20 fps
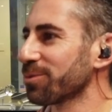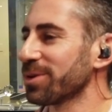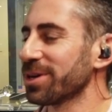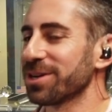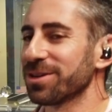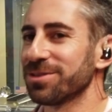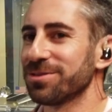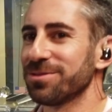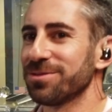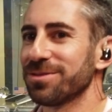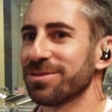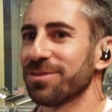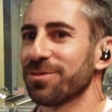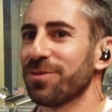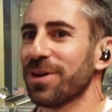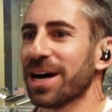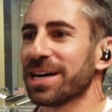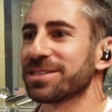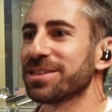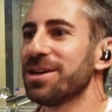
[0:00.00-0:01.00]
weird
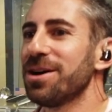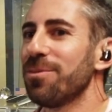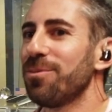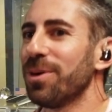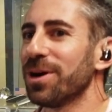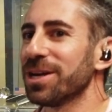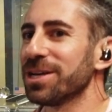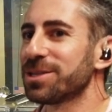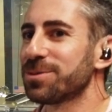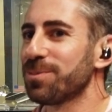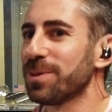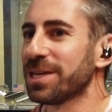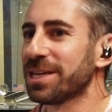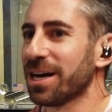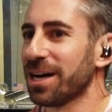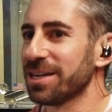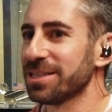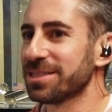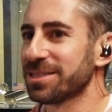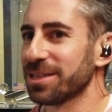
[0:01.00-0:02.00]
facts, but it's
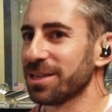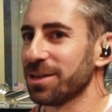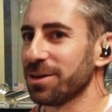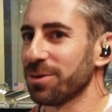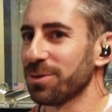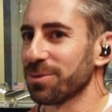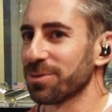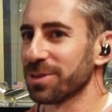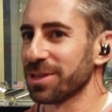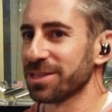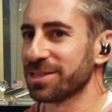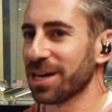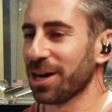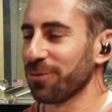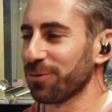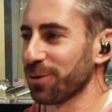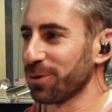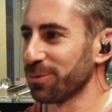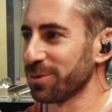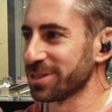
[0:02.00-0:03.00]
because it, when the
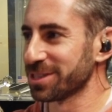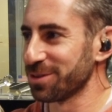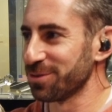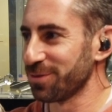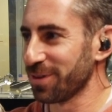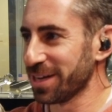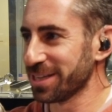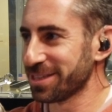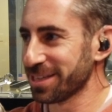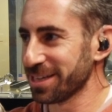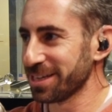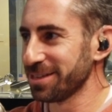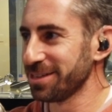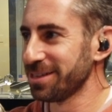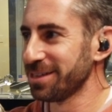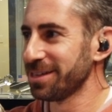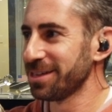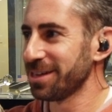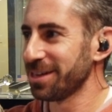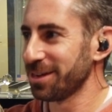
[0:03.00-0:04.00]
telephone was invented,
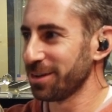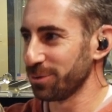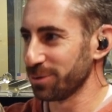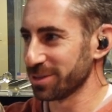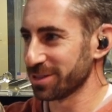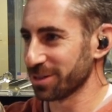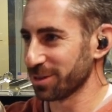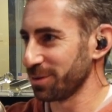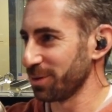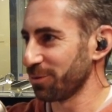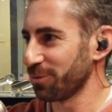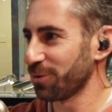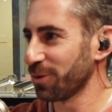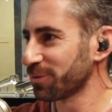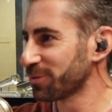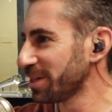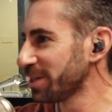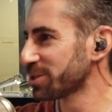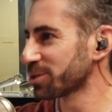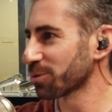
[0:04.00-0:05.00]
it was in the
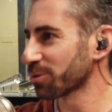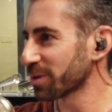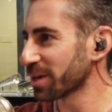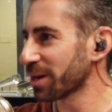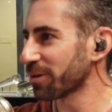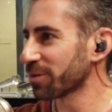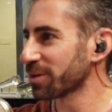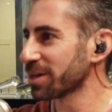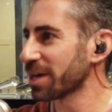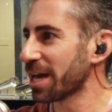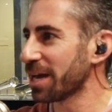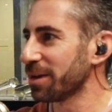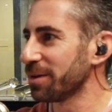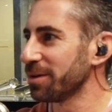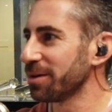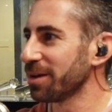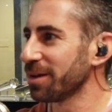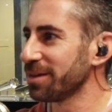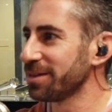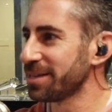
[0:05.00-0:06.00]
50s or whatever
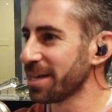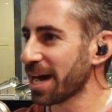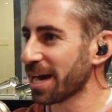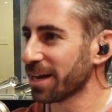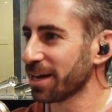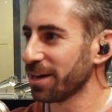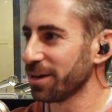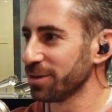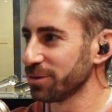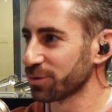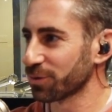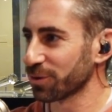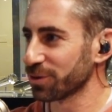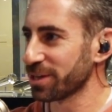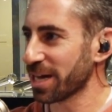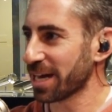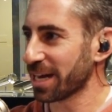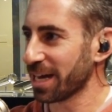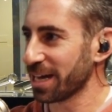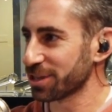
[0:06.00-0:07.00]
and data it was for
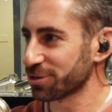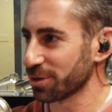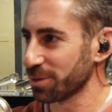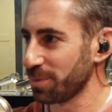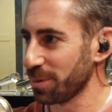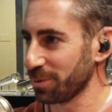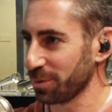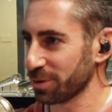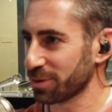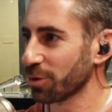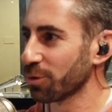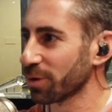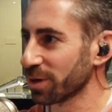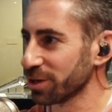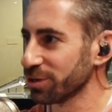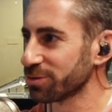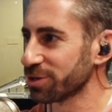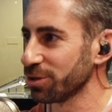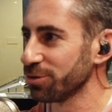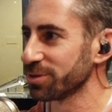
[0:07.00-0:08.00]
data entry people who are
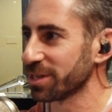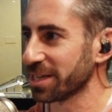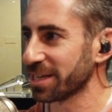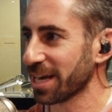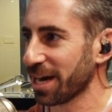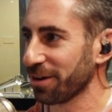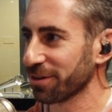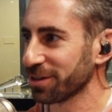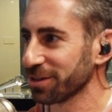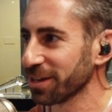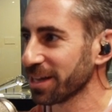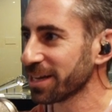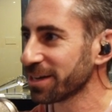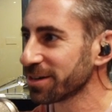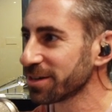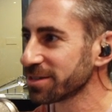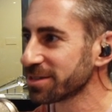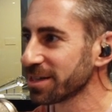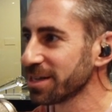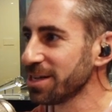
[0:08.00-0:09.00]
used to using
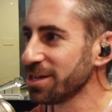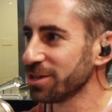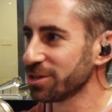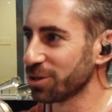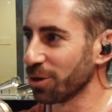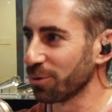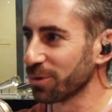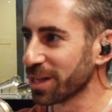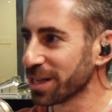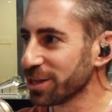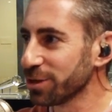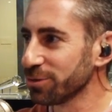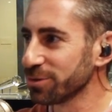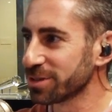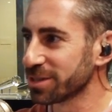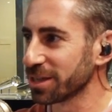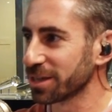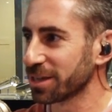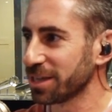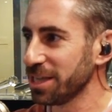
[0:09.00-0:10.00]
calculators so when they use
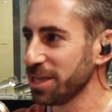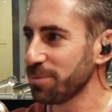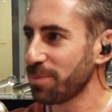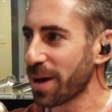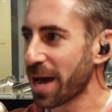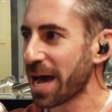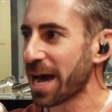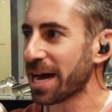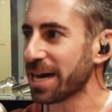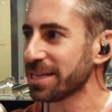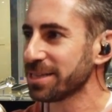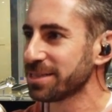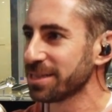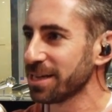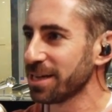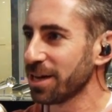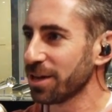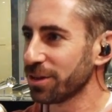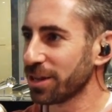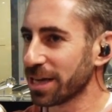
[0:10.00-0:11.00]
the keypads
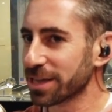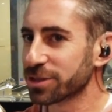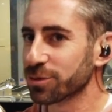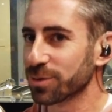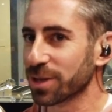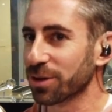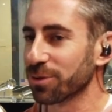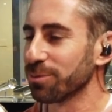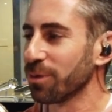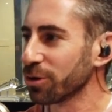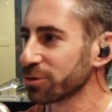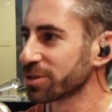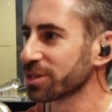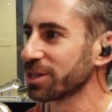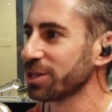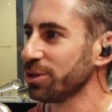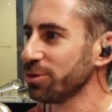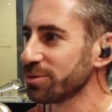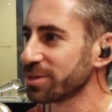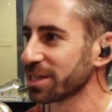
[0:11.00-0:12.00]
that's what they were mostly
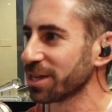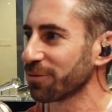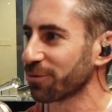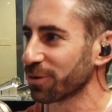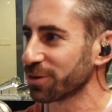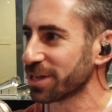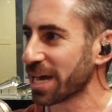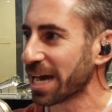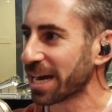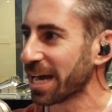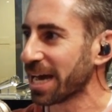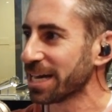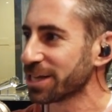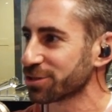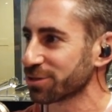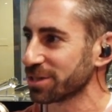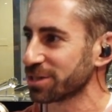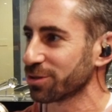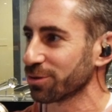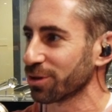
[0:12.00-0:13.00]
using it for data
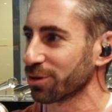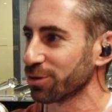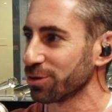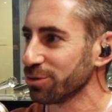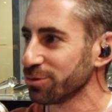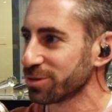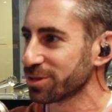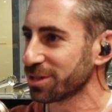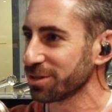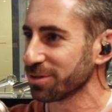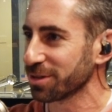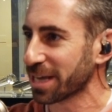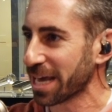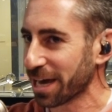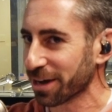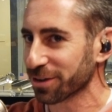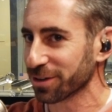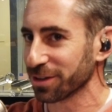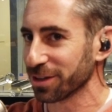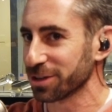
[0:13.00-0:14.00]
entry so they're used to
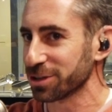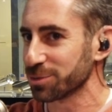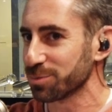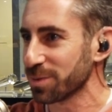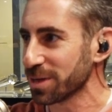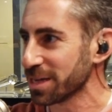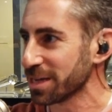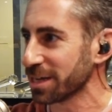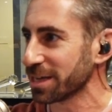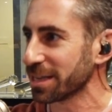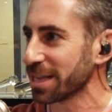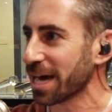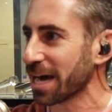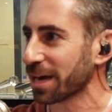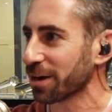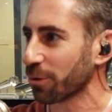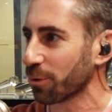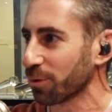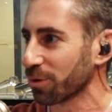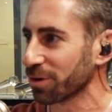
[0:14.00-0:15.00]
calculators being in
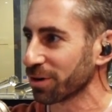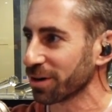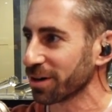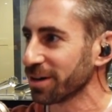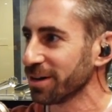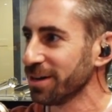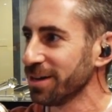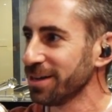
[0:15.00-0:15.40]
that order